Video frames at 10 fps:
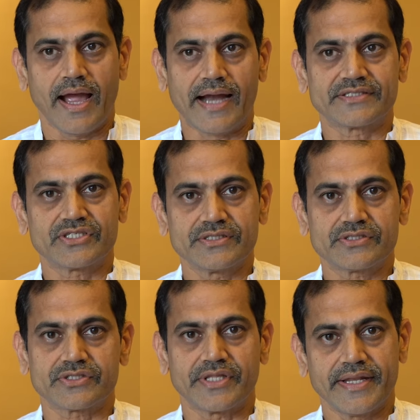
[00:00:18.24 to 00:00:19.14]
And
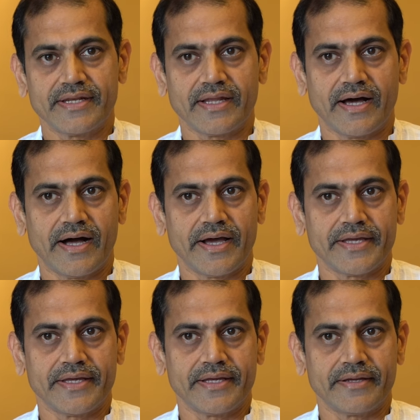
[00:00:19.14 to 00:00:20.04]
since then
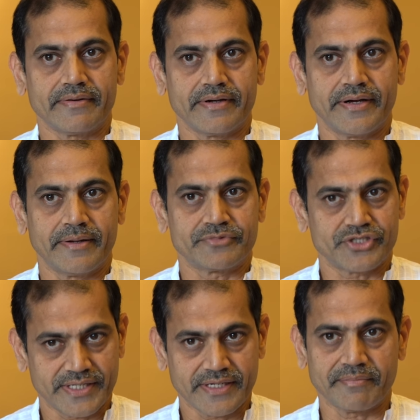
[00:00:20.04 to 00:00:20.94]
I am
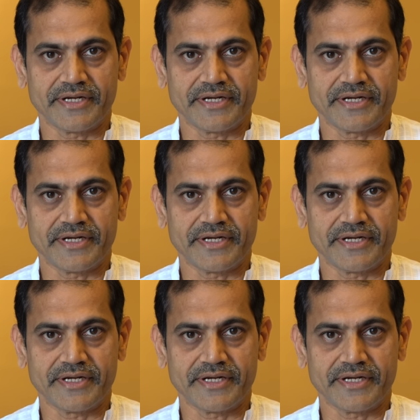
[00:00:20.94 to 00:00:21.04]
taking